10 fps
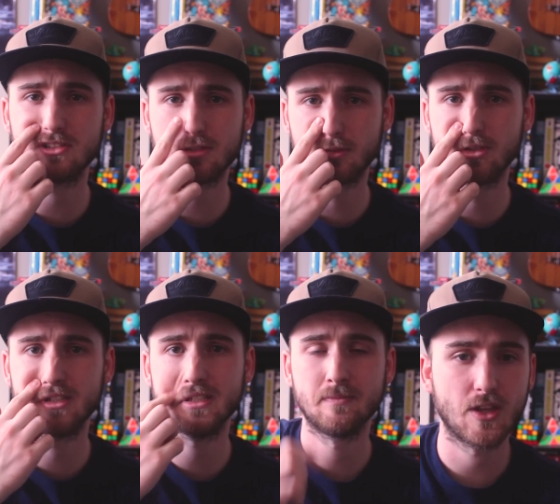
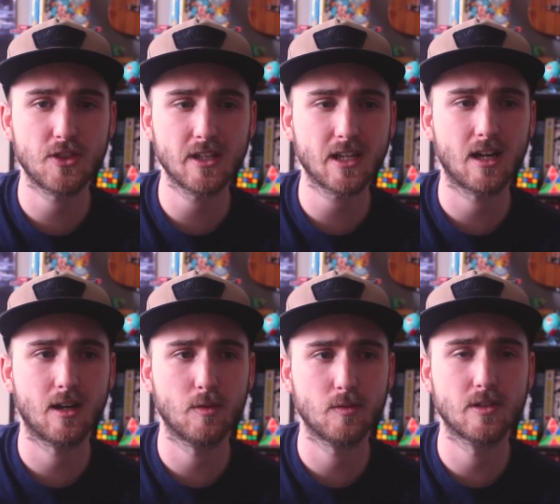story. I think
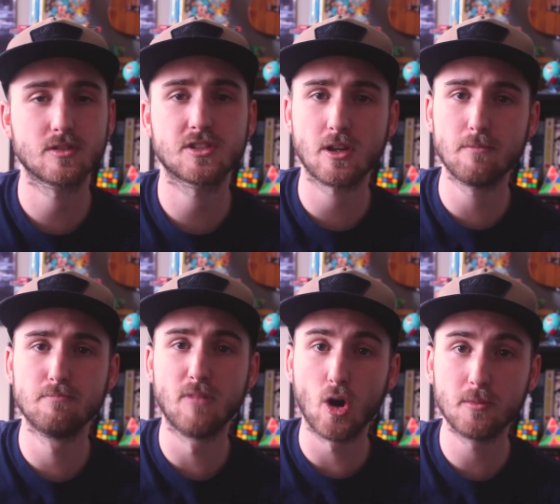there's
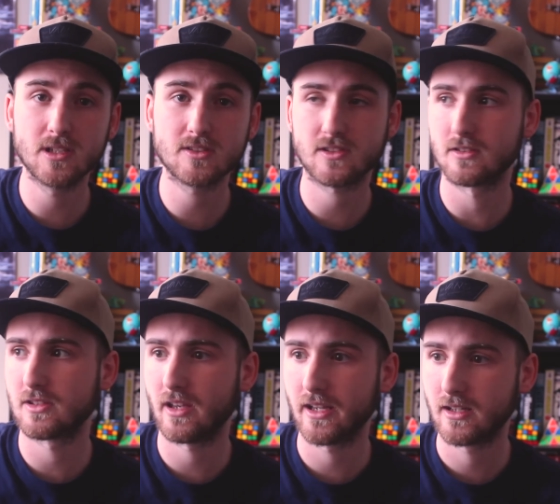some moments,
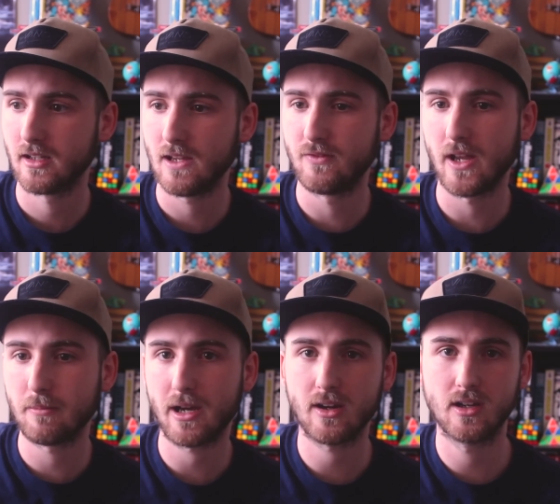there's like a
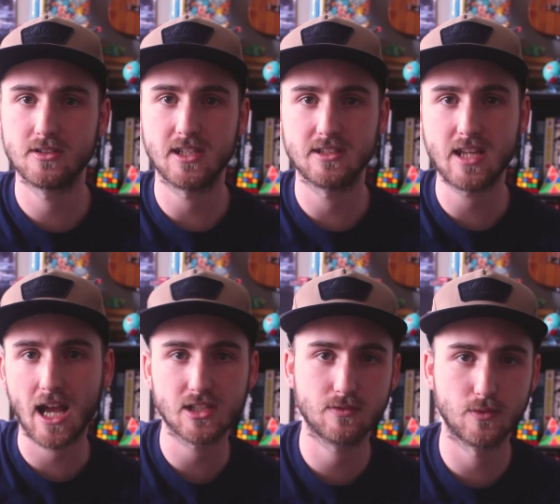vampire hunting
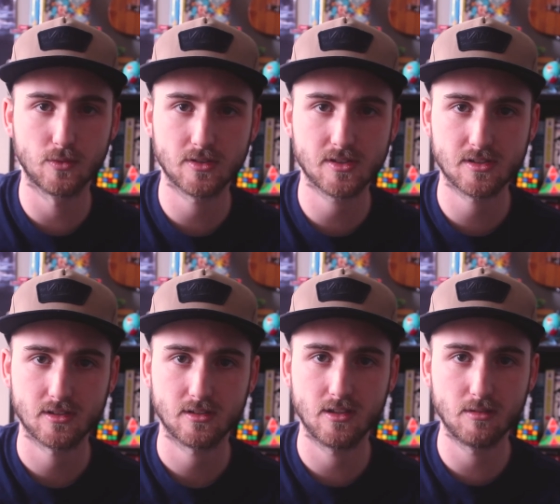task
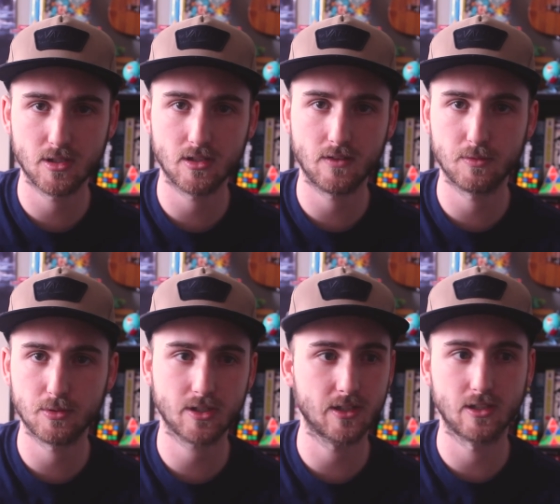force in the middle of the
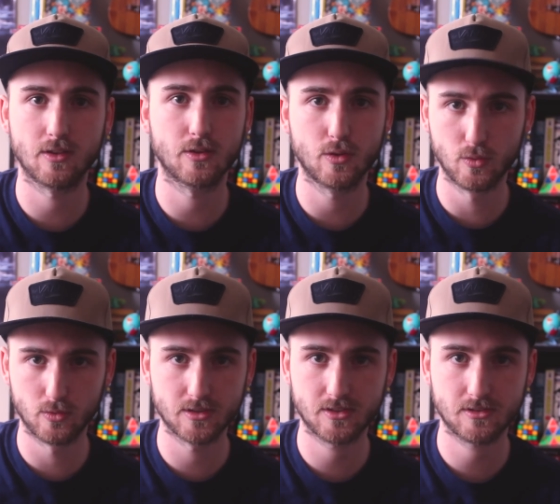book, and they're the
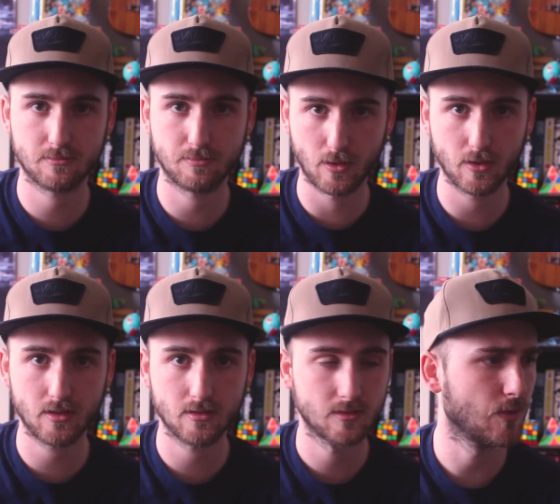coolest
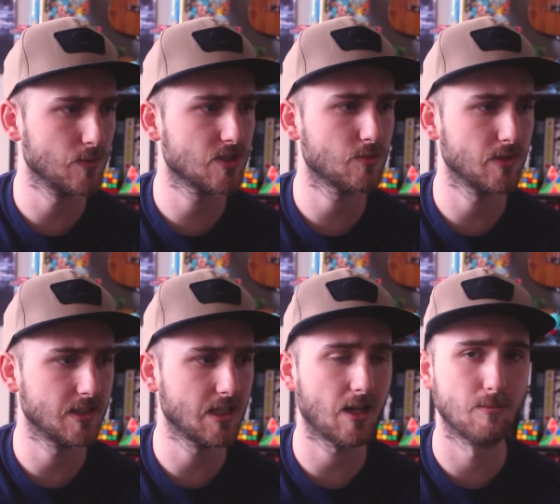part. I wish we
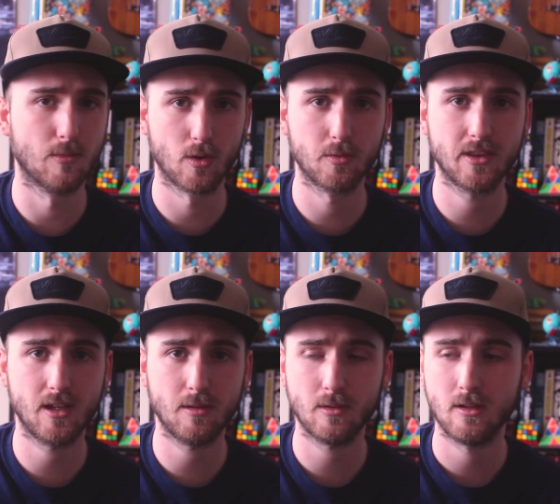had gotten more with
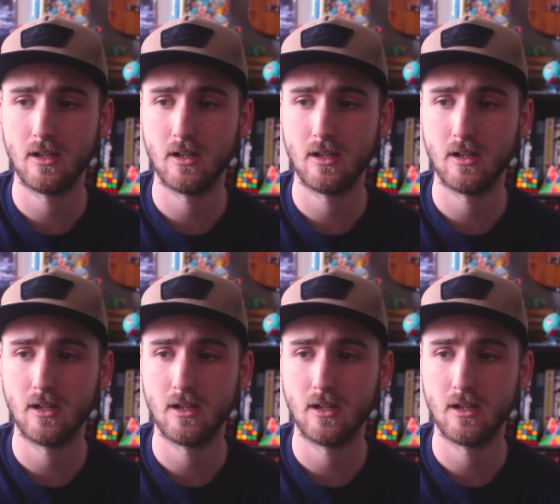them.